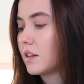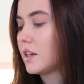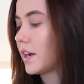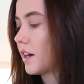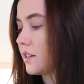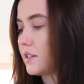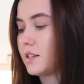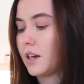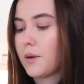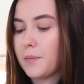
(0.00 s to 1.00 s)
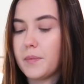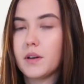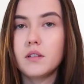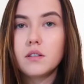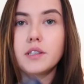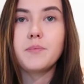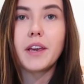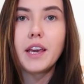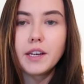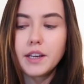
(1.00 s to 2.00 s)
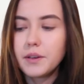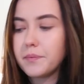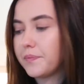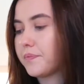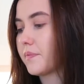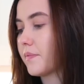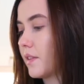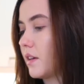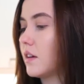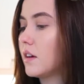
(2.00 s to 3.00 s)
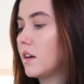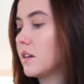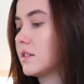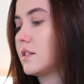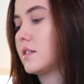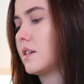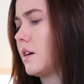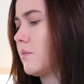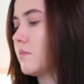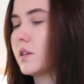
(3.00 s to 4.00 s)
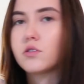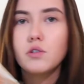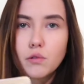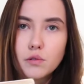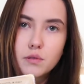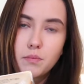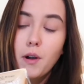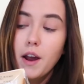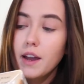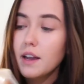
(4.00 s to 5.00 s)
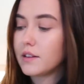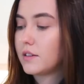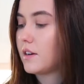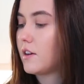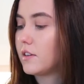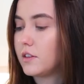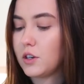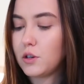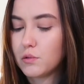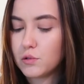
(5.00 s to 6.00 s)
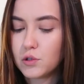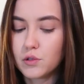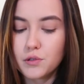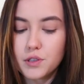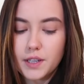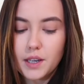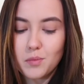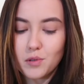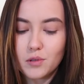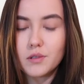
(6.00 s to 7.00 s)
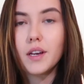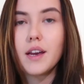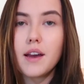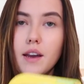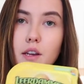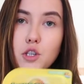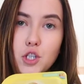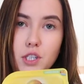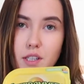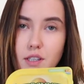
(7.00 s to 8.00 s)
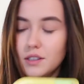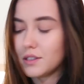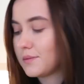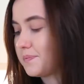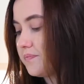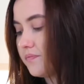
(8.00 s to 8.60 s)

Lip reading: Then I got some spaghetti, some toast bread, the usual staple, cheese,